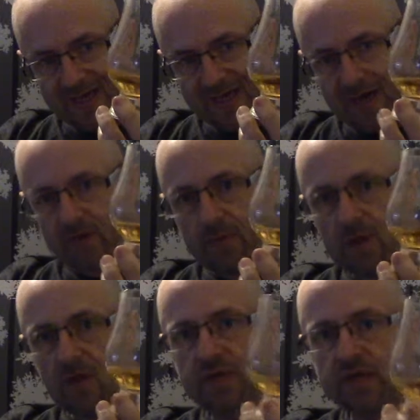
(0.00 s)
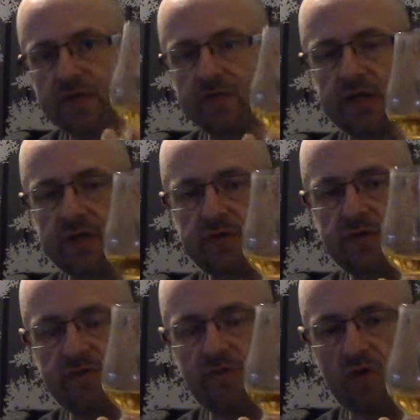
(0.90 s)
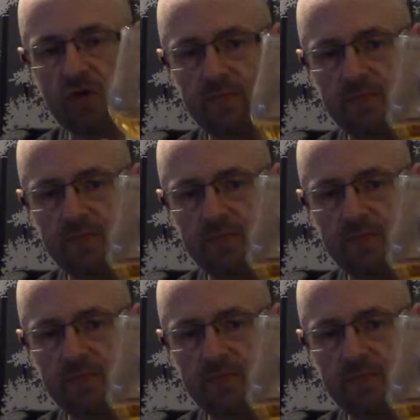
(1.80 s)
caramel to give it that uniform